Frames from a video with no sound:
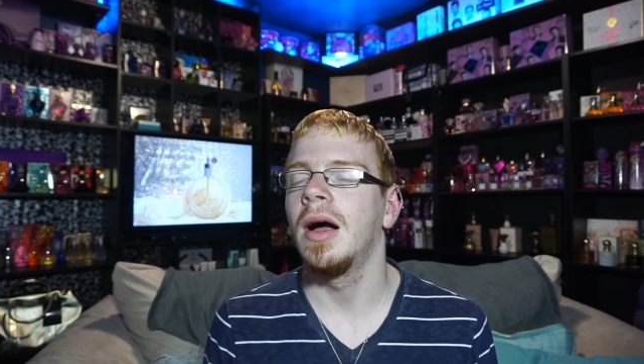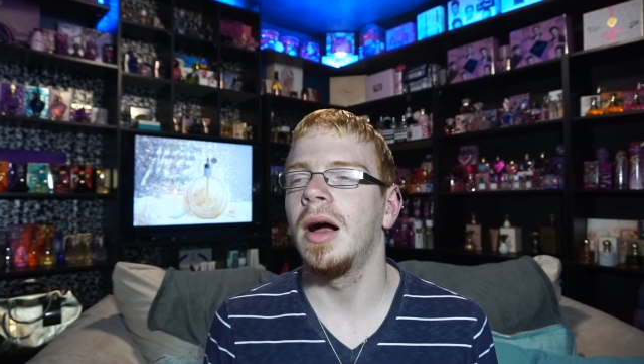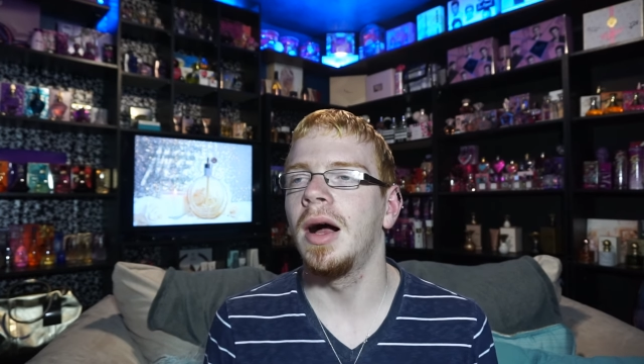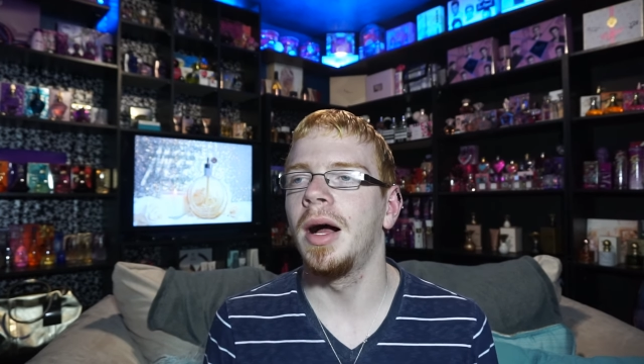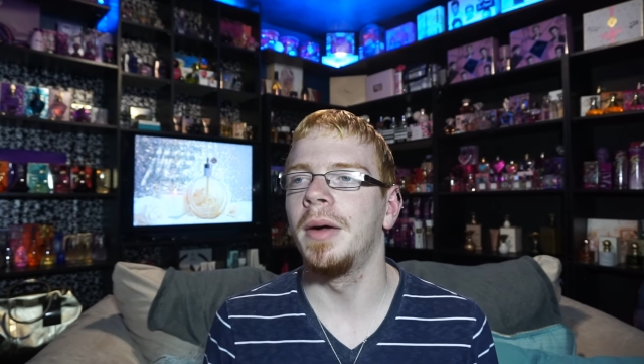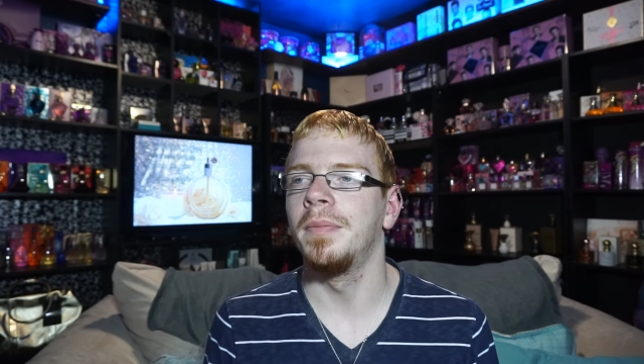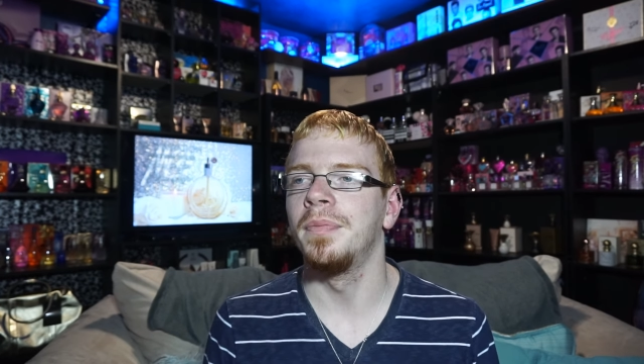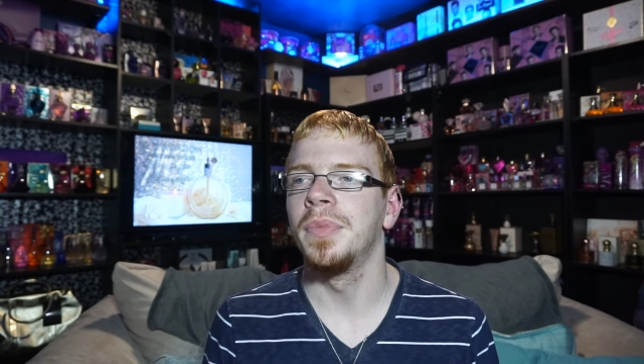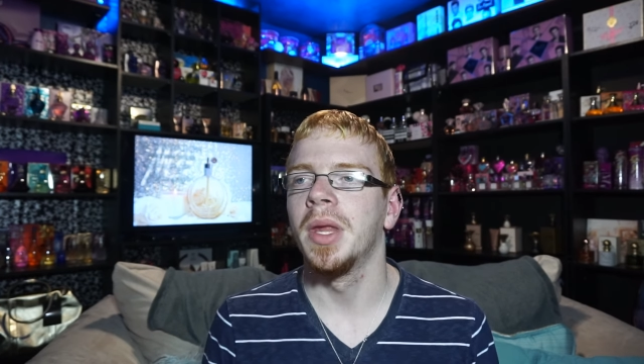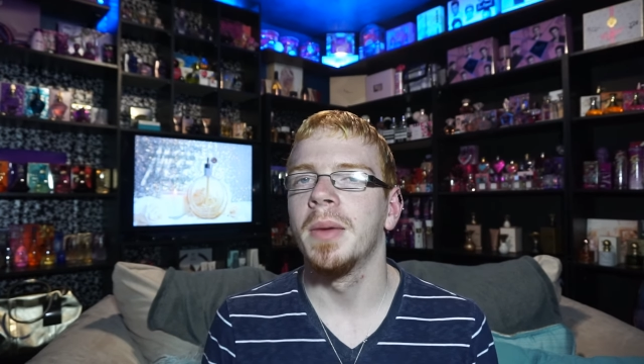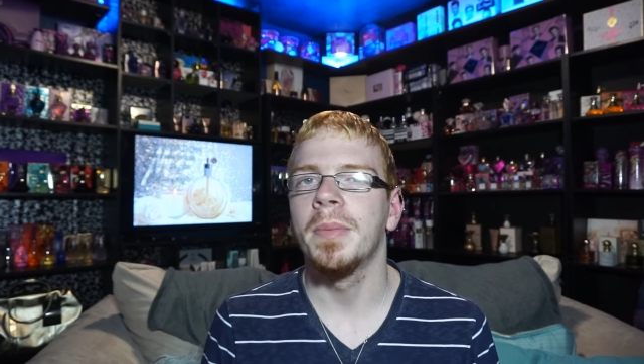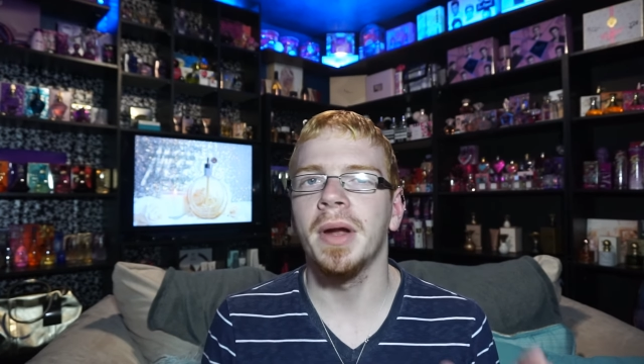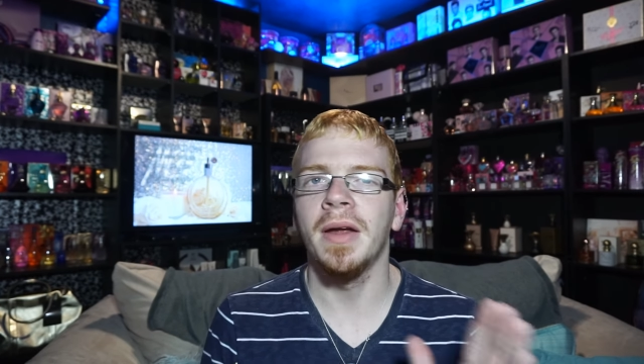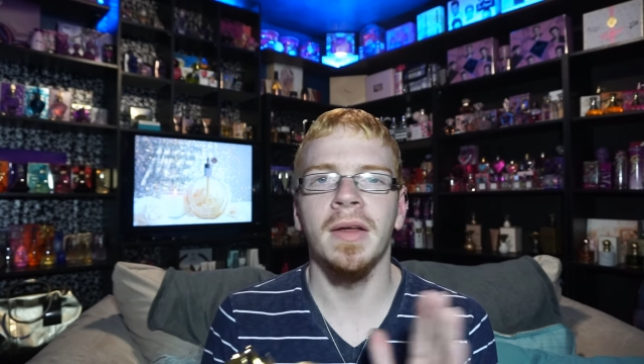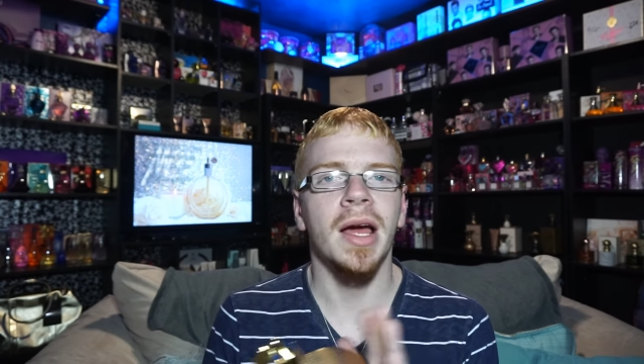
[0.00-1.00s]
Um,
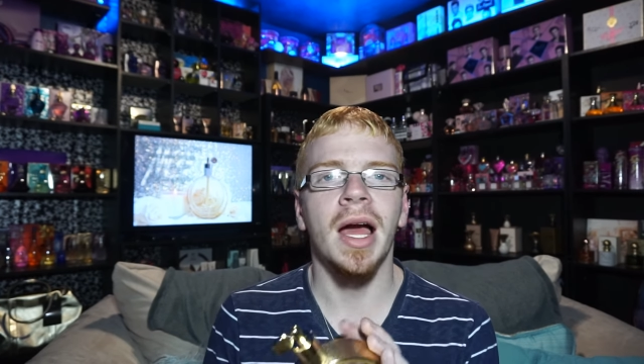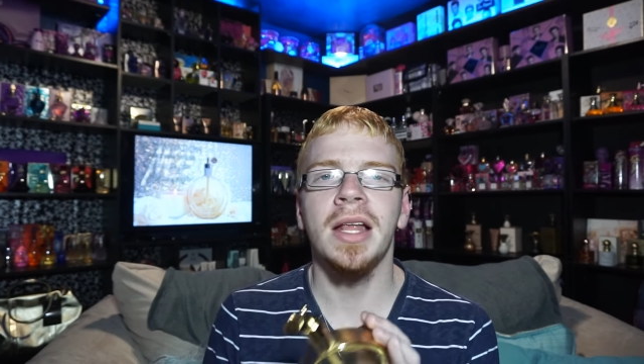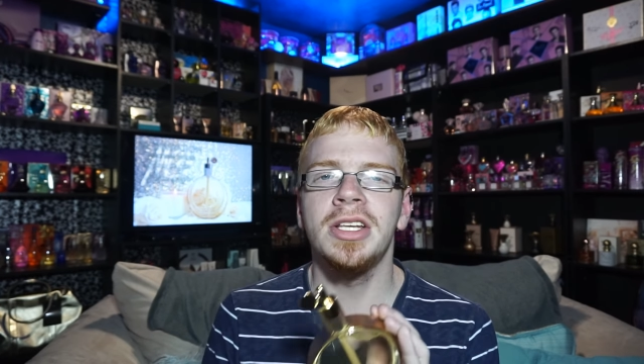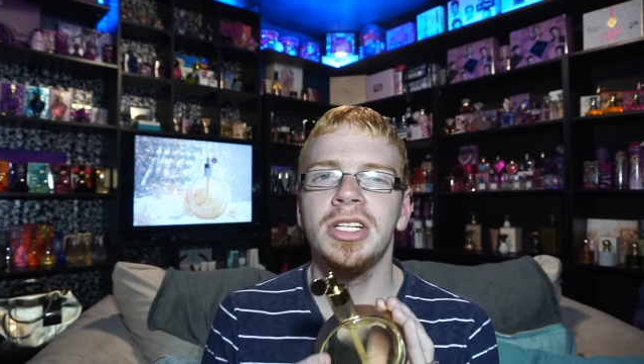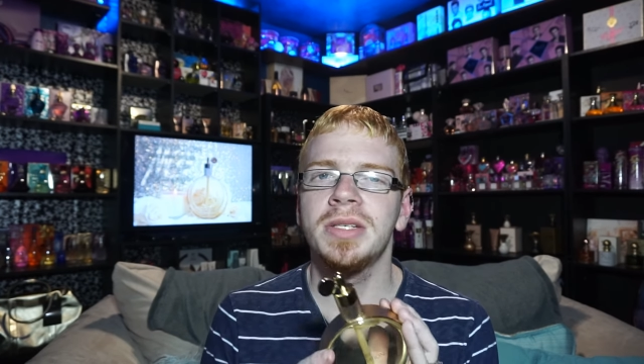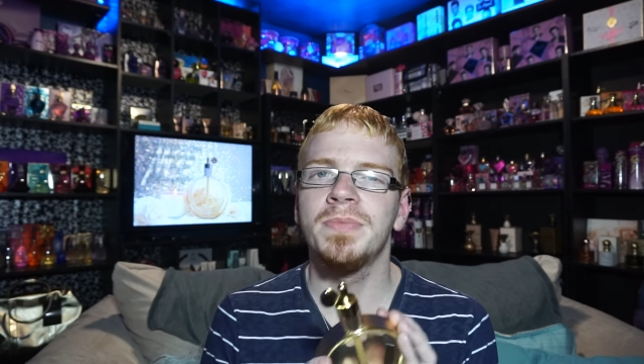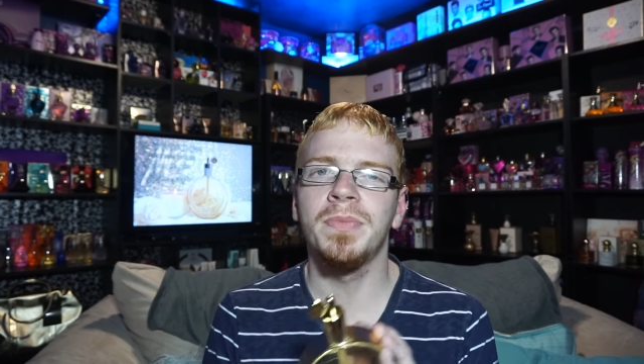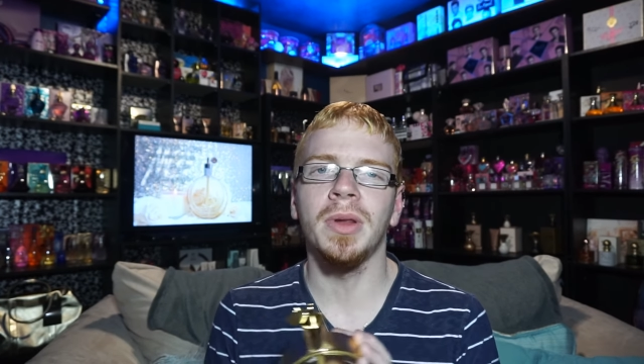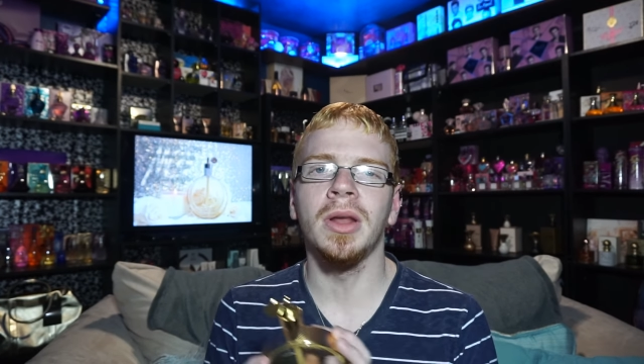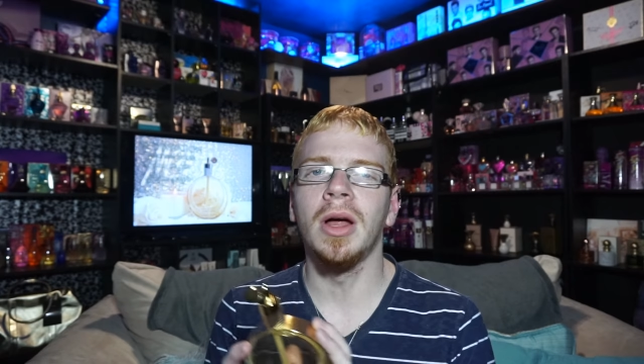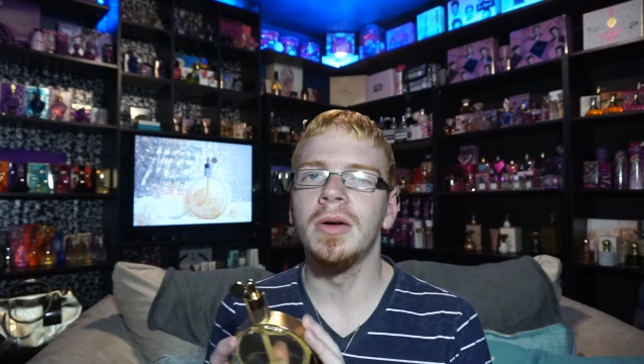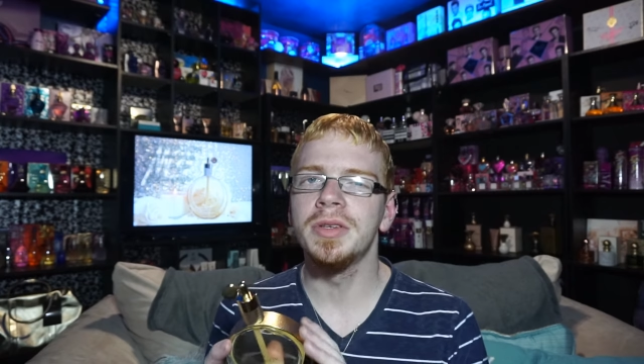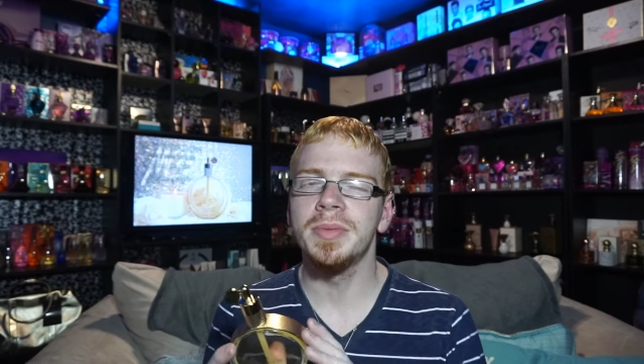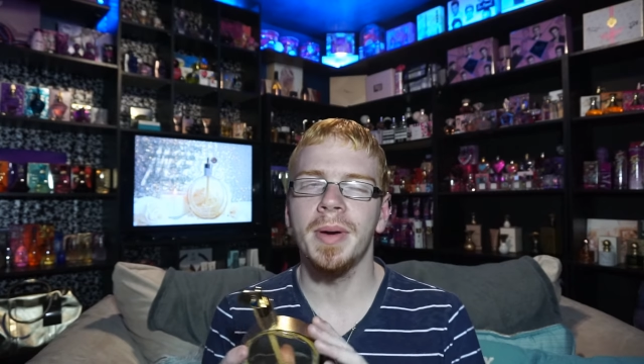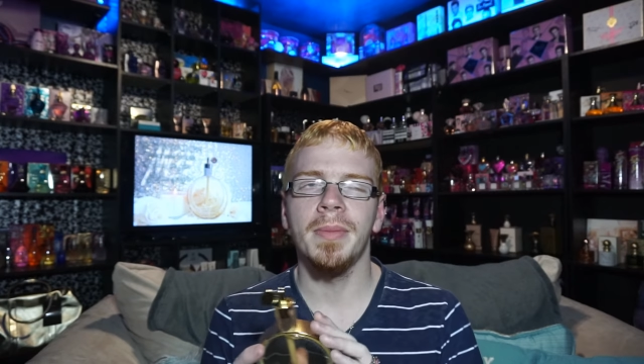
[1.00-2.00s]
but I, just
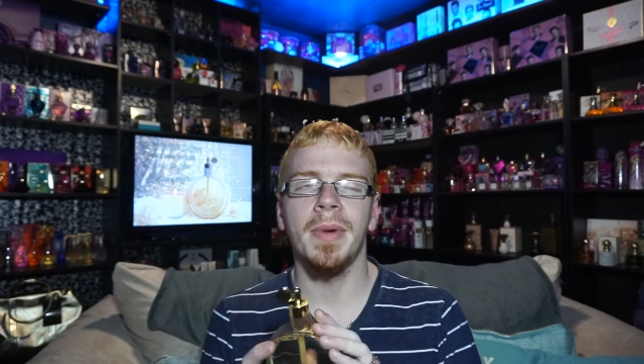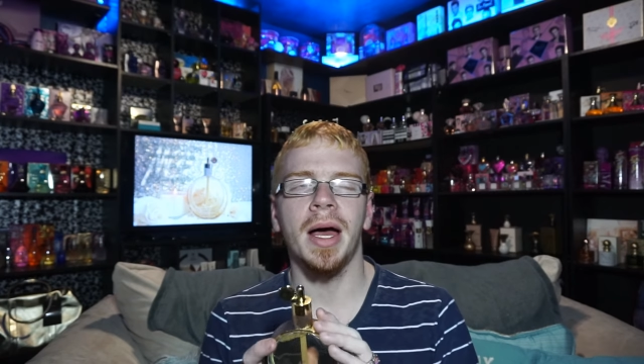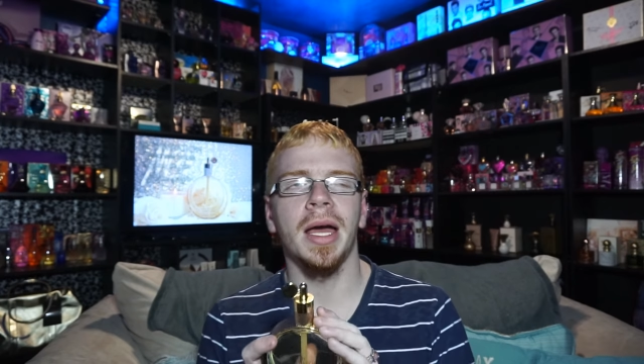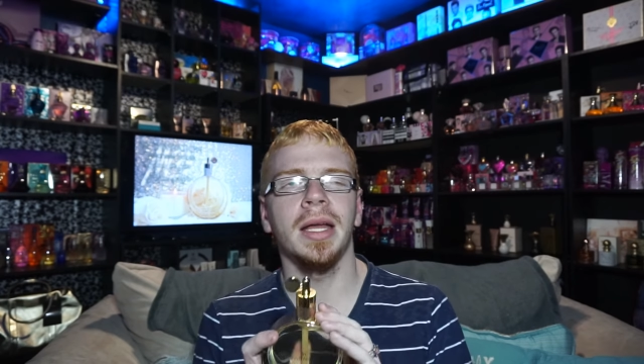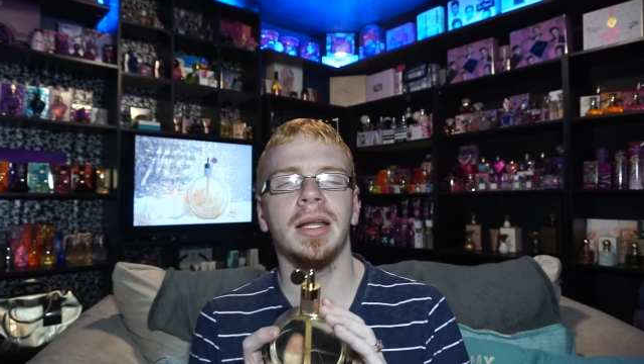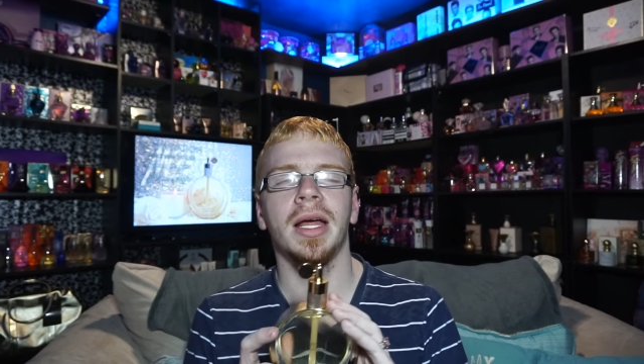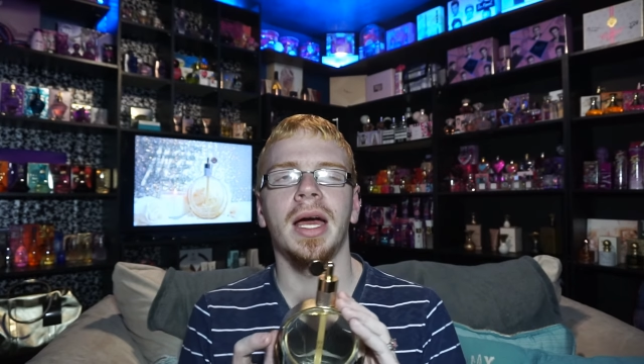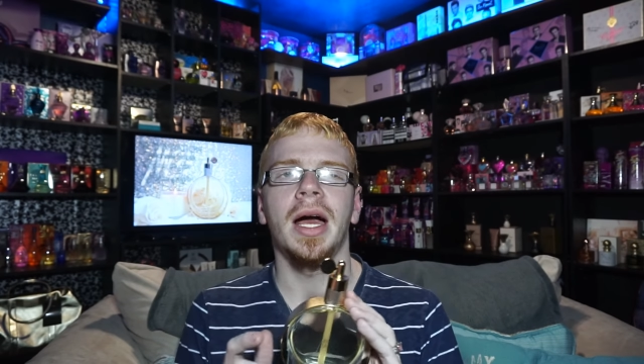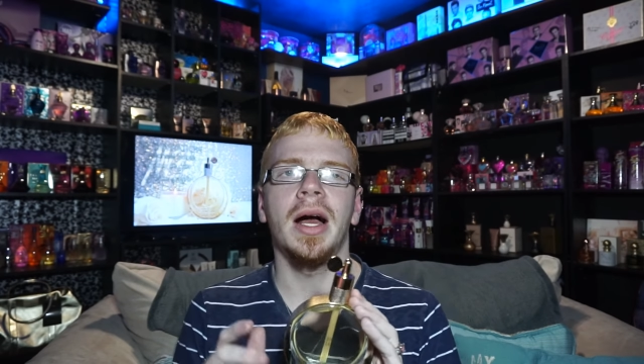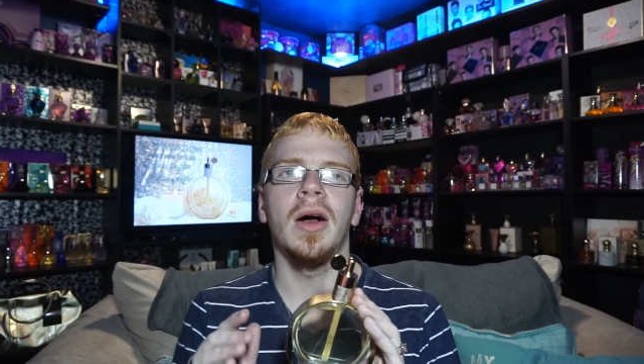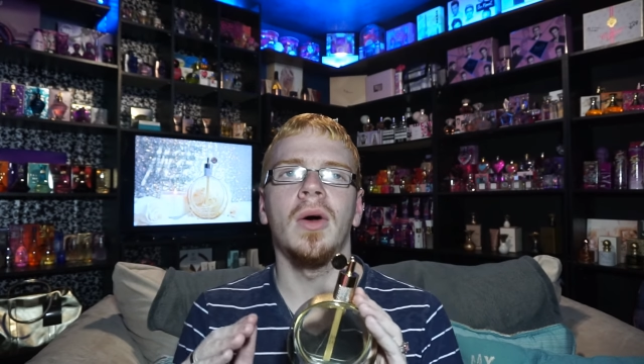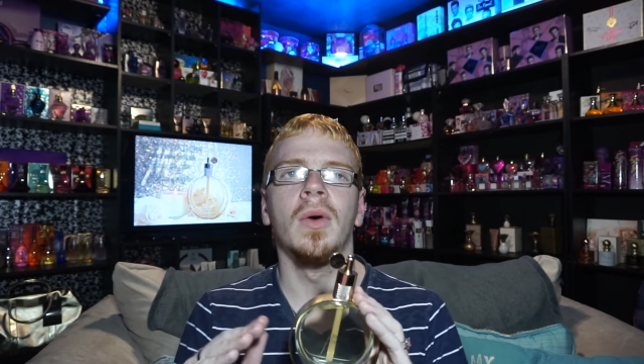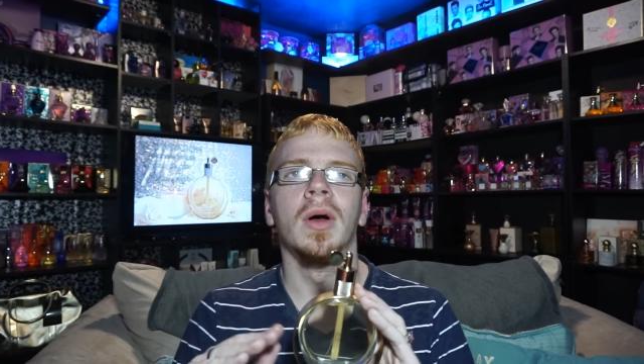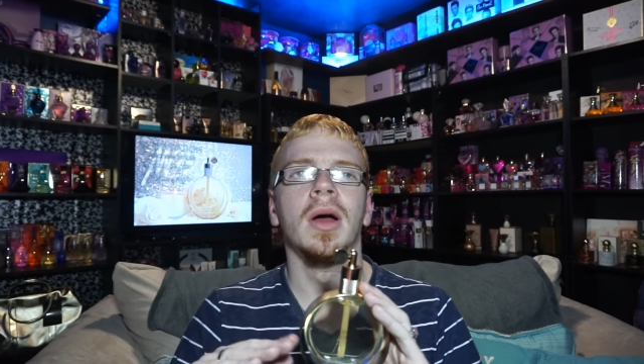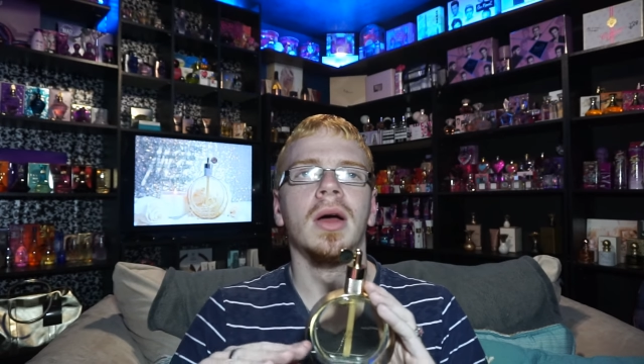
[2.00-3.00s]
blows my mind
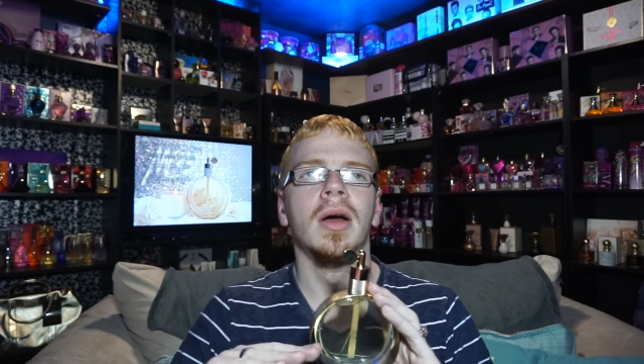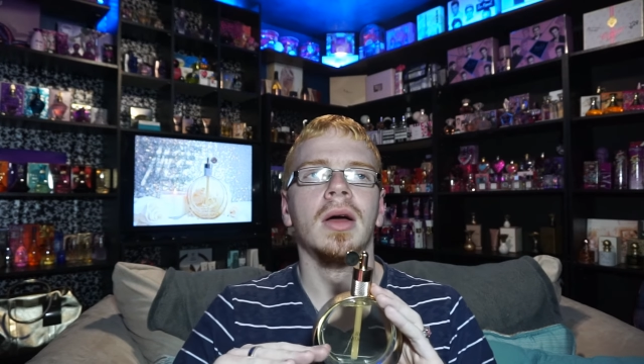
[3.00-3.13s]
how